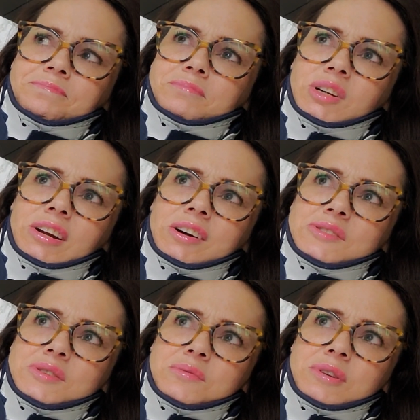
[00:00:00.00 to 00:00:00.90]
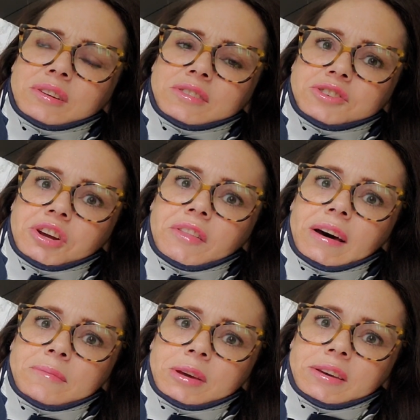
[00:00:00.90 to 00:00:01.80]
but I also wanted to share
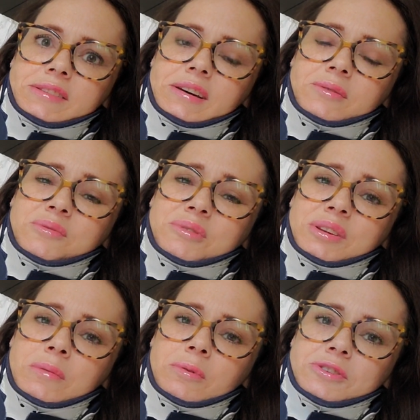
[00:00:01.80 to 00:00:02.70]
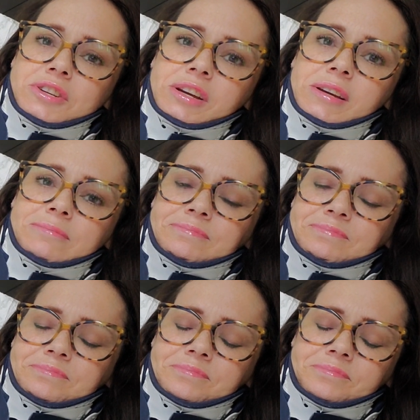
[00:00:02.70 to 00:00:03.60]
that because I would really appreciate
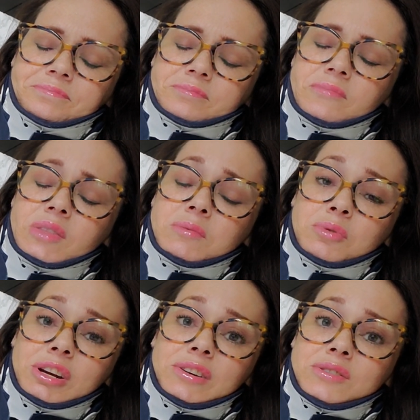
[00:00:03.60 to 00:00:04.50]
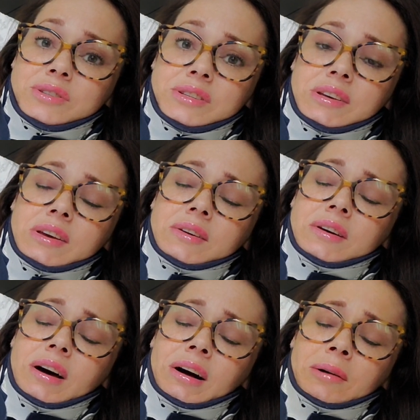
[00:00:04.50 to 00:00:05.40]
prayers,
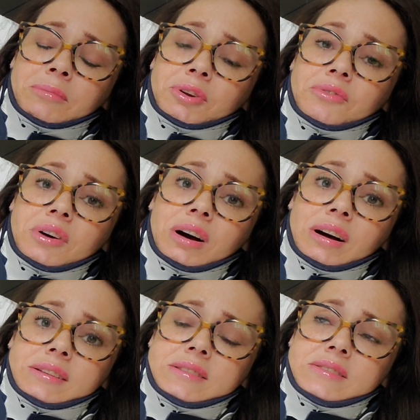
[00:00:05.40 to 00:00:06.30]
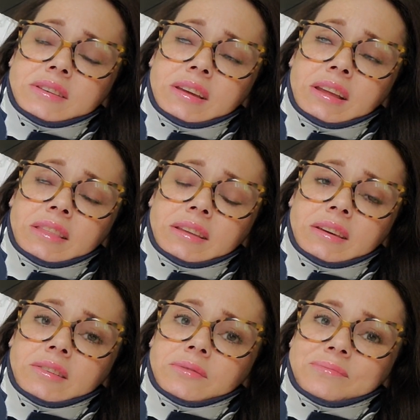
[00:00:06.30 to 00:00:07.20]
um, your thoughts,
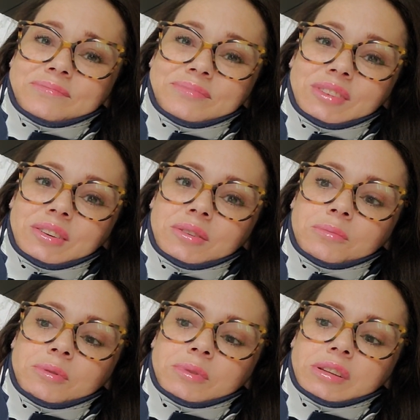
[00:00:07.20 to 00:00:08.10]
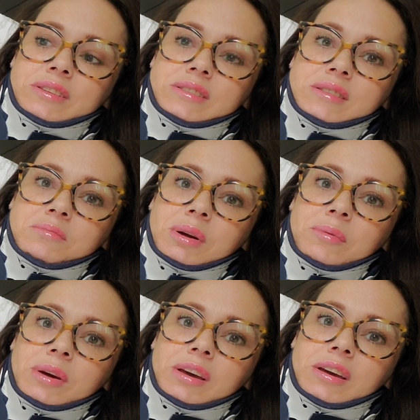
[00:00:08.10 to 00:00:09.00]
anything that you'd be willing to send my
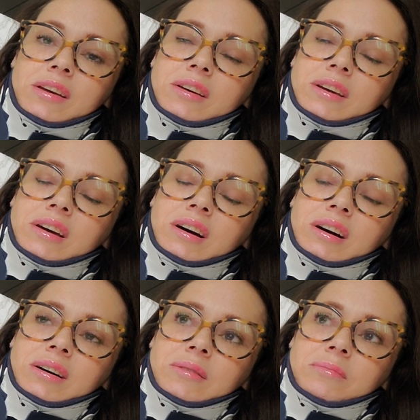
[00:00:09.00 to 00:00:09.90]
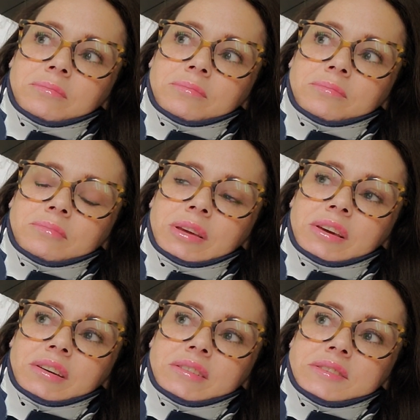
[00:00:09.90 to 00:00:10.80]
way. Um,
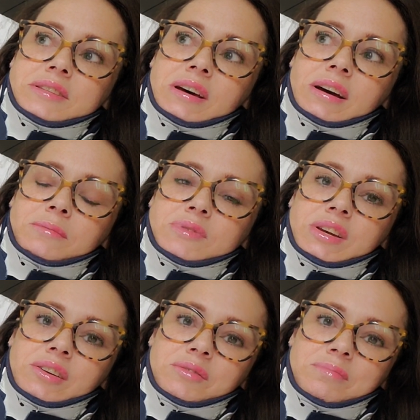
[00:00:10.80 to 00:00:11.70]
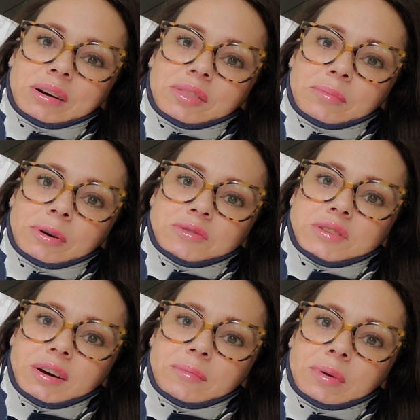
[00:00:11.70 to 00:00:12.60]
because I'm scared about the
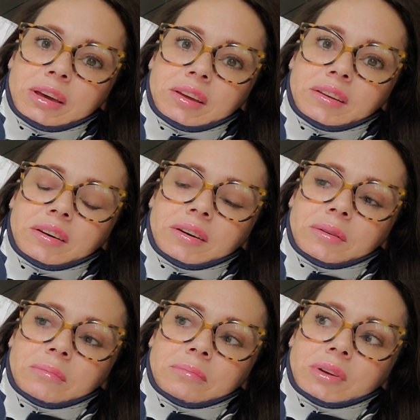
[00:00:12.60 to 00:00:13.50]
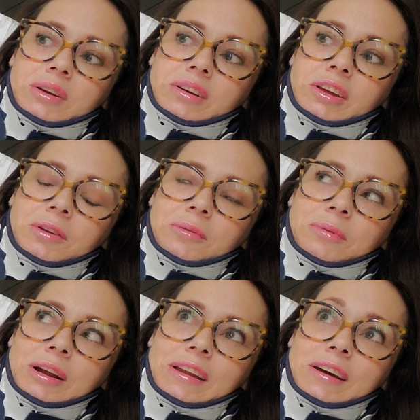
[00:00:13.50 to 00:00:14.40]
post-op pain. Um, you know,
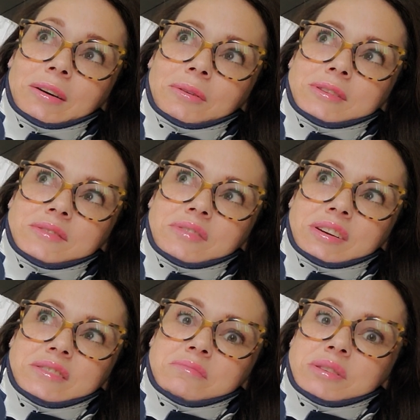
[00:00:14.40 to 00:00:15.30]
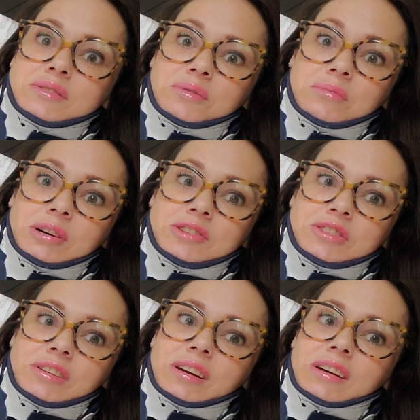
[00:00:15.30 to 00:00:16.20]
right now it's affecting me so much,
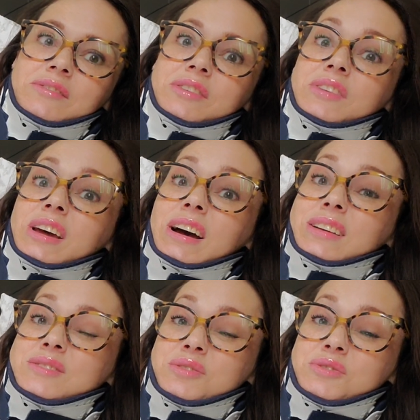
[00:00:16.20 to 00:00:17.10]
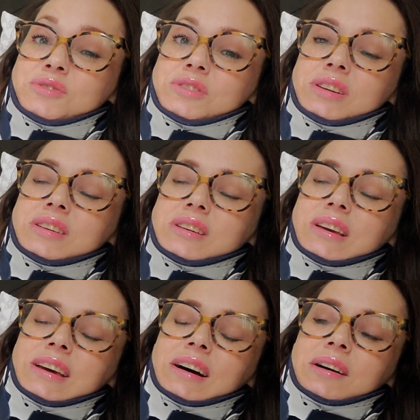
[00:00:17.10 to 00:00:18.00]
and I haven't even had surgery.
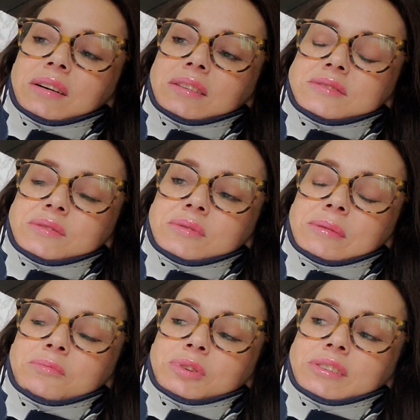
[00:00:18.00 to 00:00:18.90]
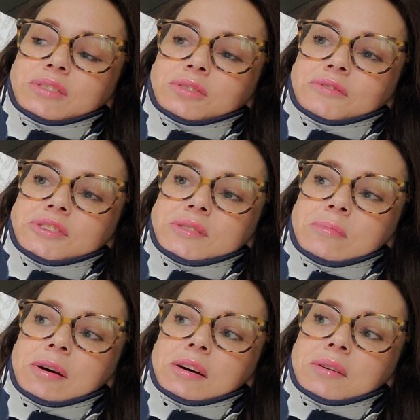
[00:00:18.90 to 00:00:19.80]
Uh, so I'm really nervous
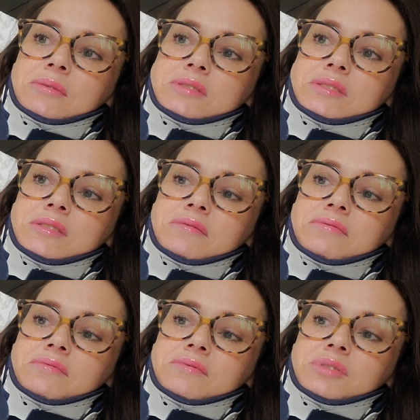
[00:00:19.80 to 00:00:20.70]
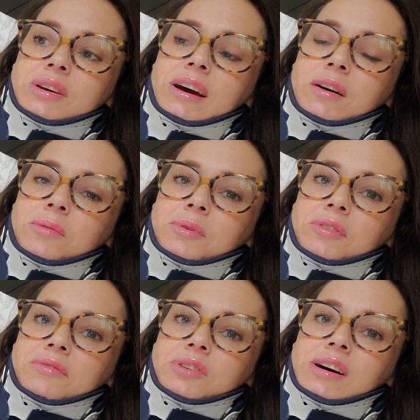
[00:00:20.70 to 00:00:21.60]
about the, how I'm going
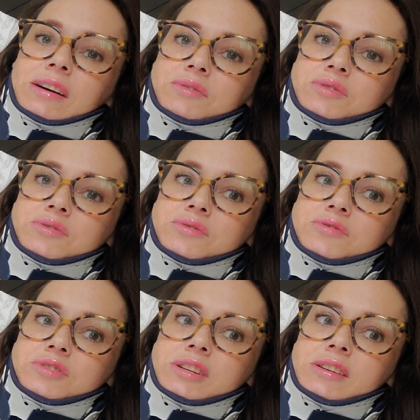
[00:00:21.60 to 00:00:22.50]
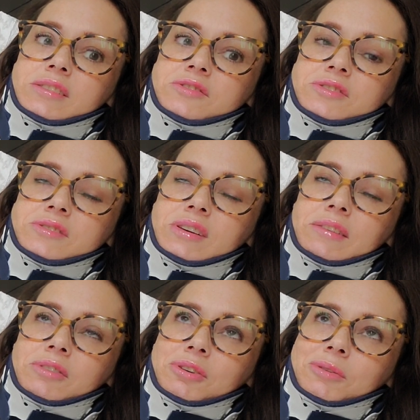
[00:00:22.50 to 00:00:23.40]
to feel after surgery. And just,
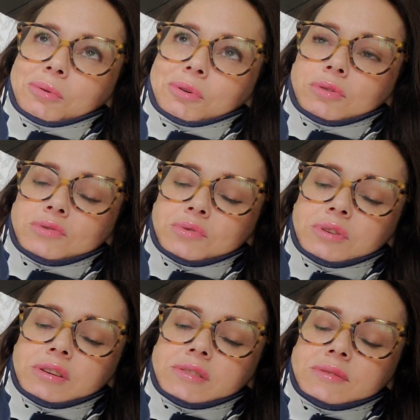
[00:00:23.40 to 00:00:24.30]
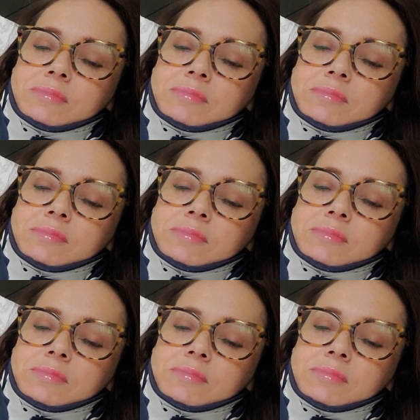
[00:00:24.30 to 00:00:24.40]
I've heard horror stories